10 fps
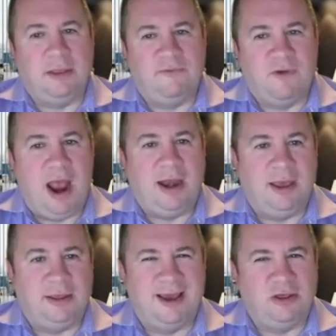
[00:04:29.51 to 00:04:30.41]
The Friday
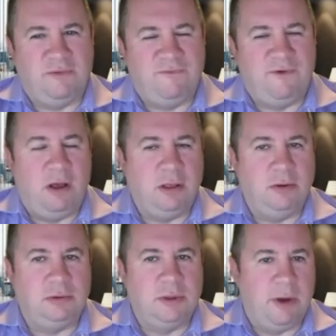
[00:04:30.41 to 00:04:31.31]
has actually
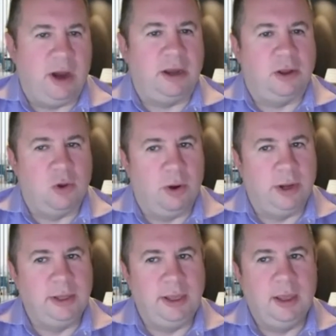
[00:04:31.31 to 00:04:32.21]
followed the market
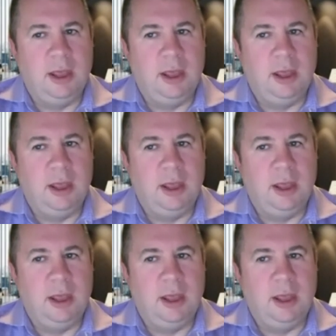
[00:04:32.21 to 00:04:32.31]
accordingly.